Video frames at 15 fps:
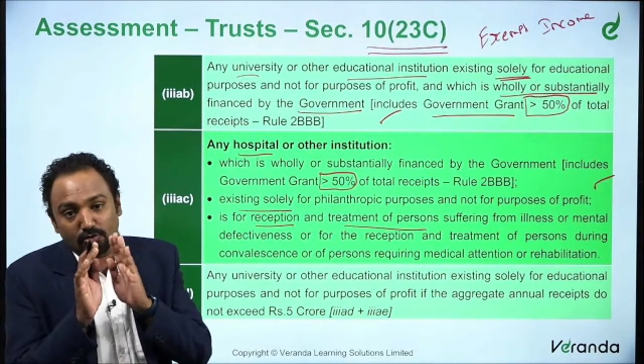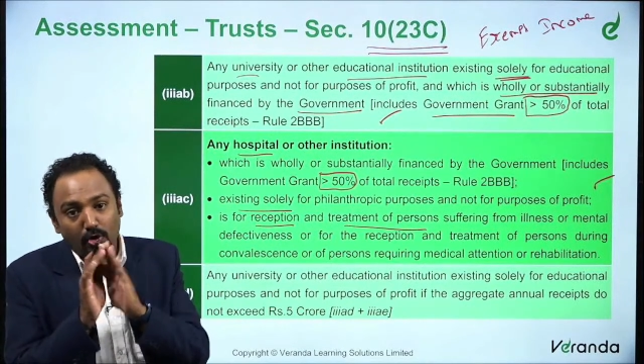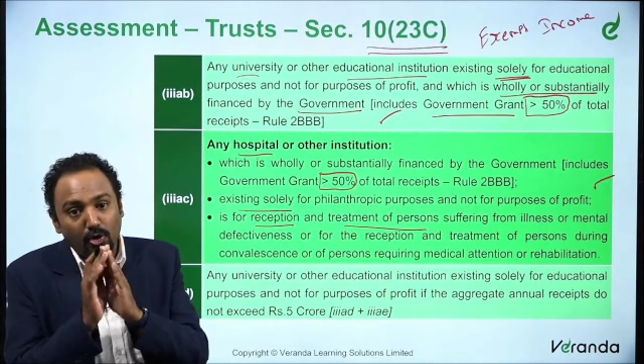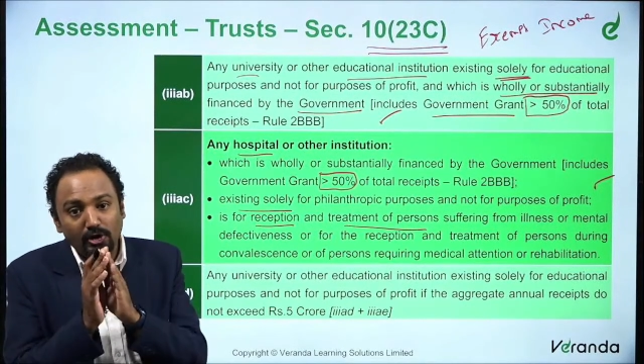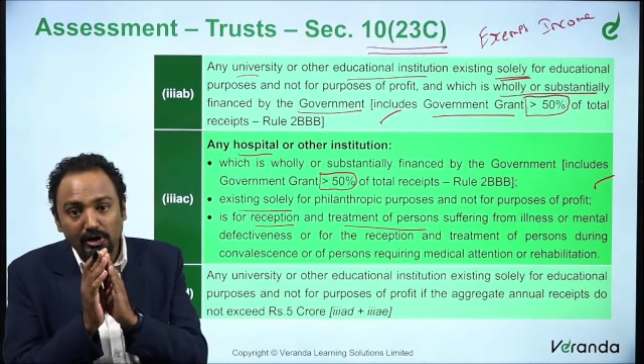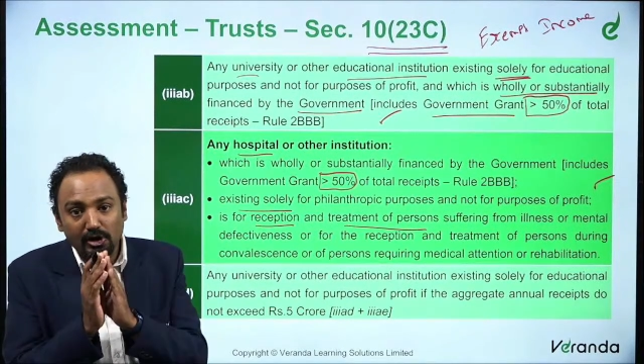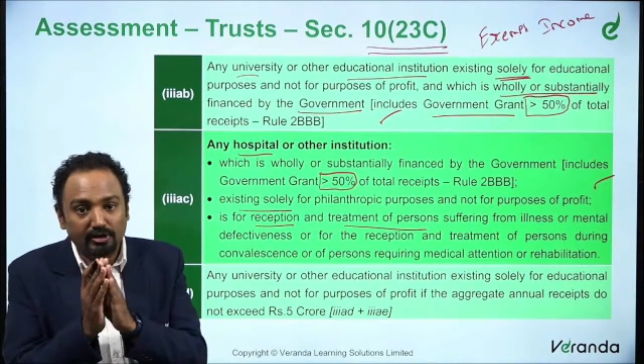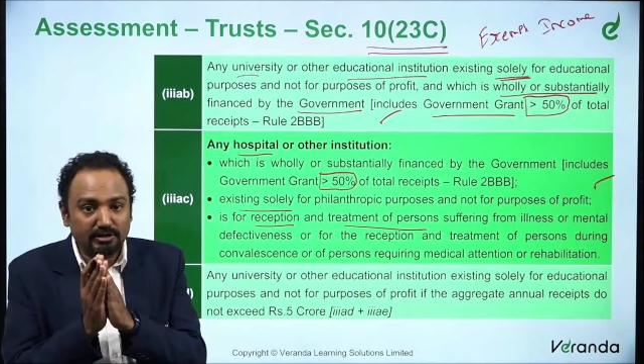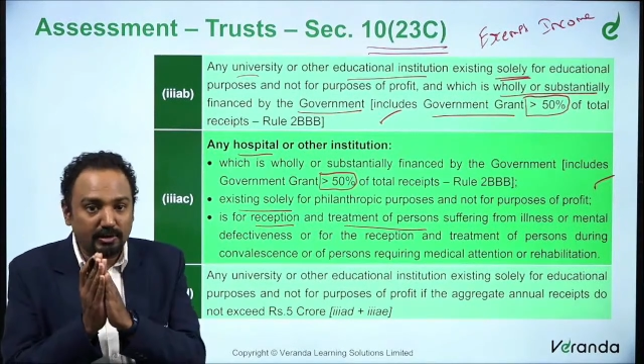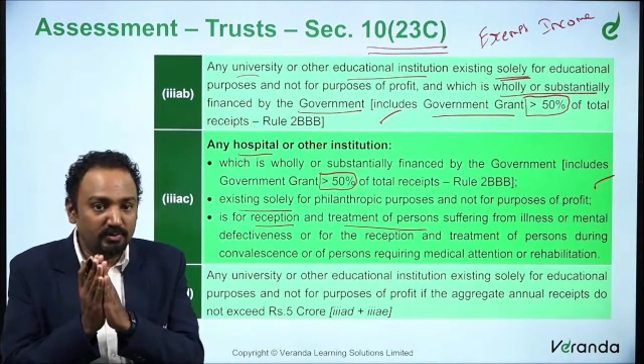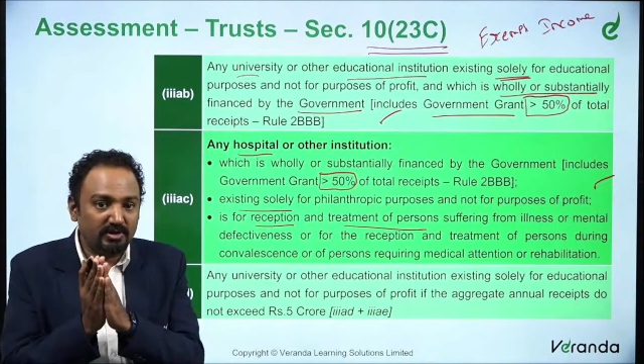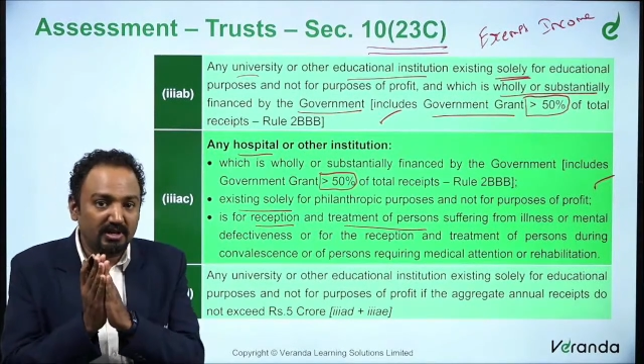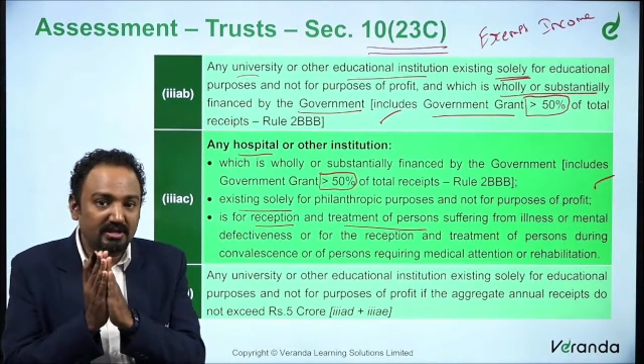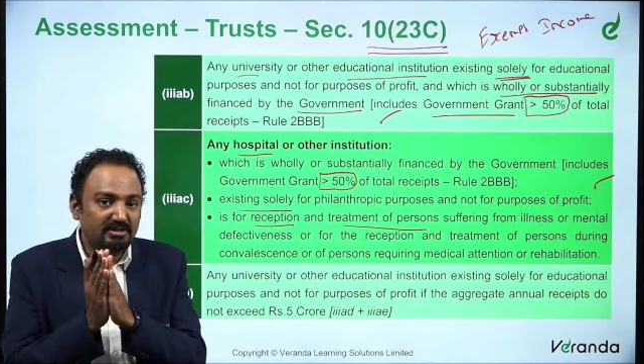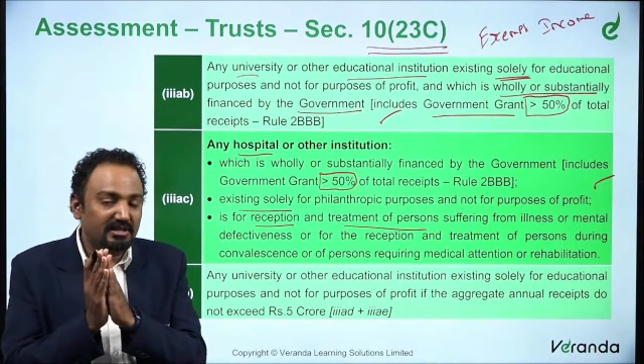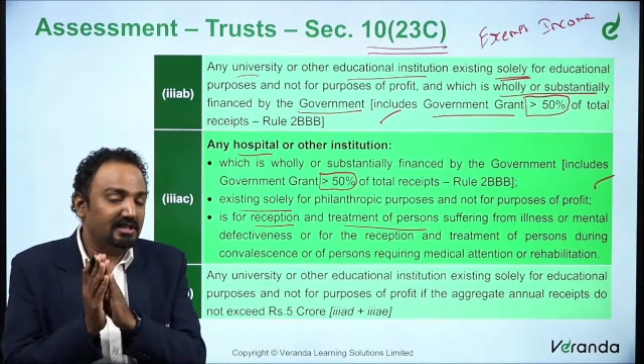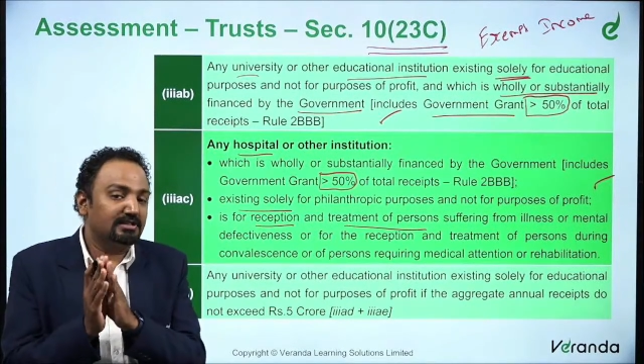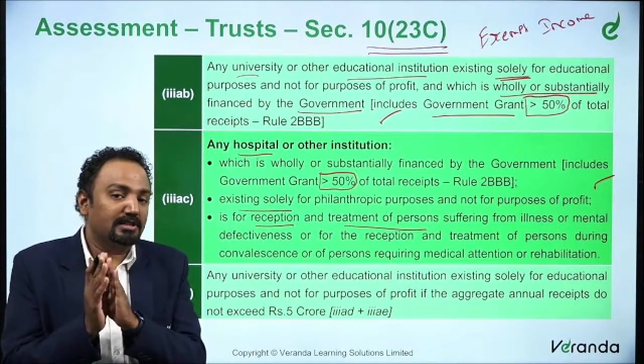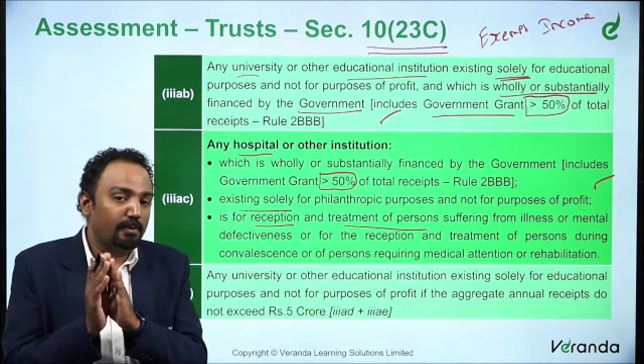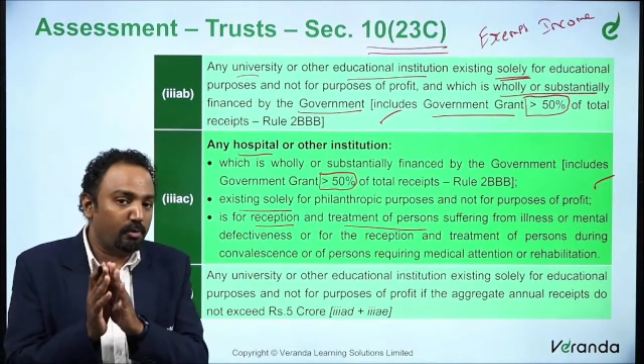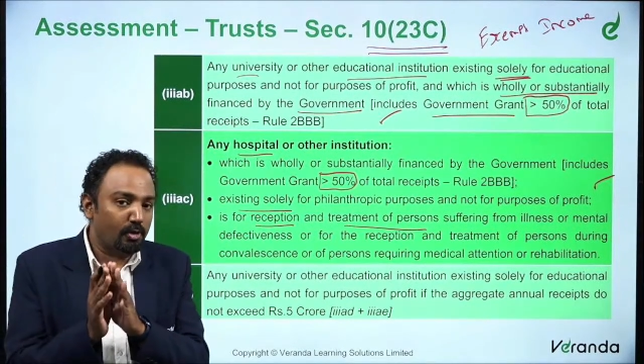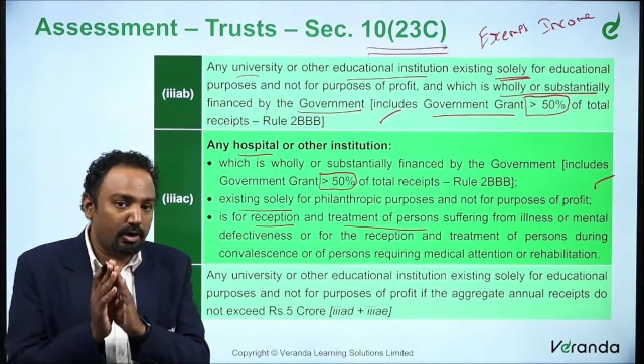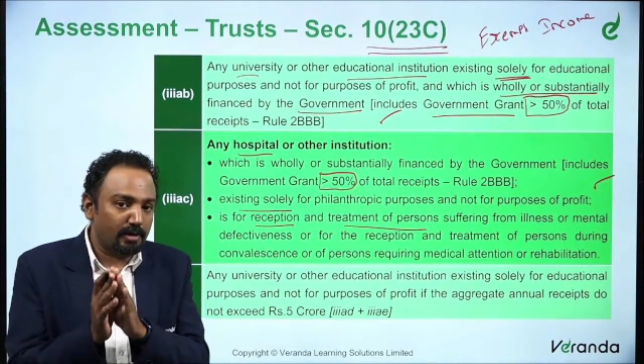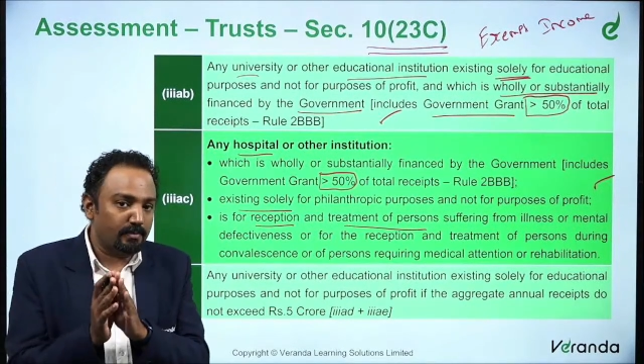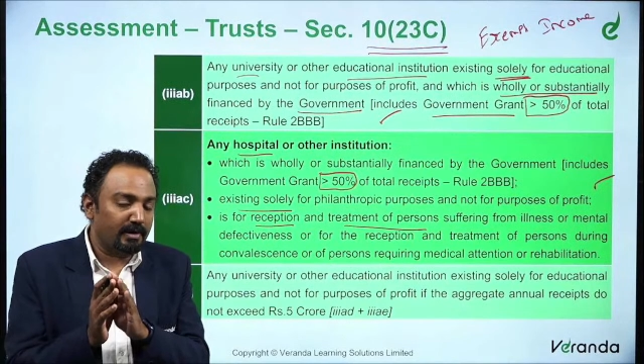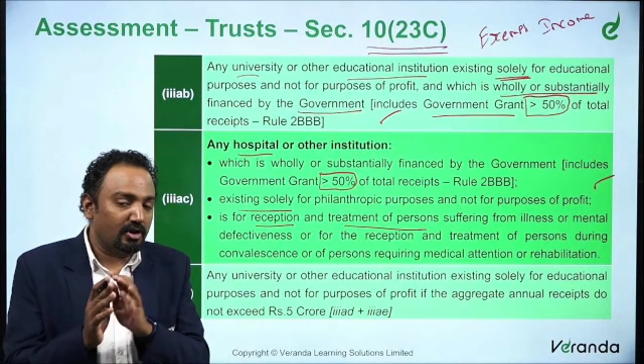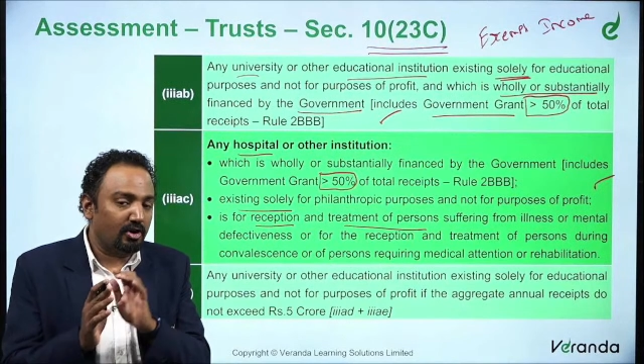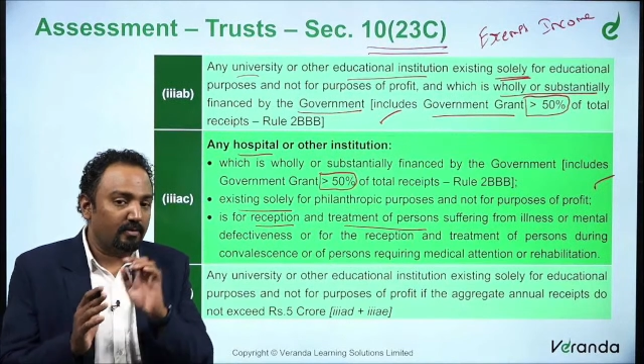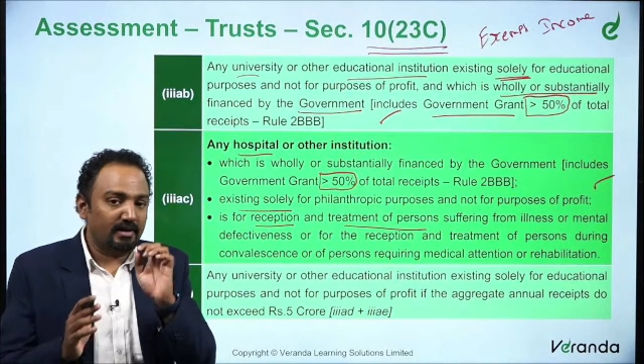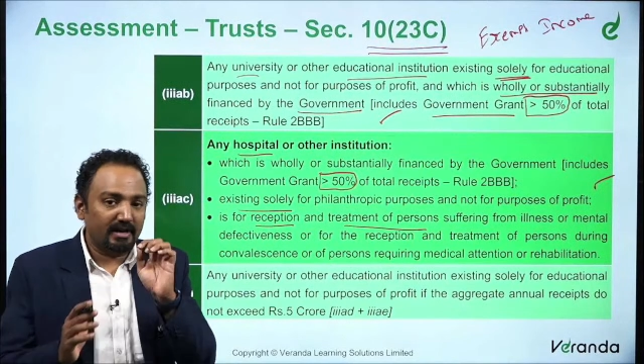wholly or substantially supported by
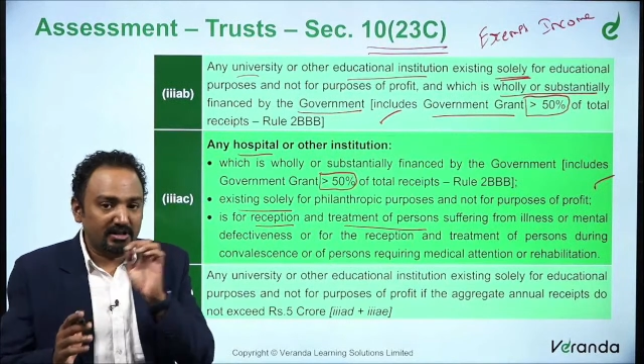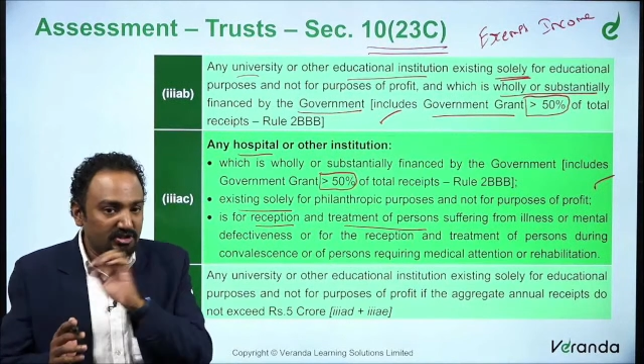government.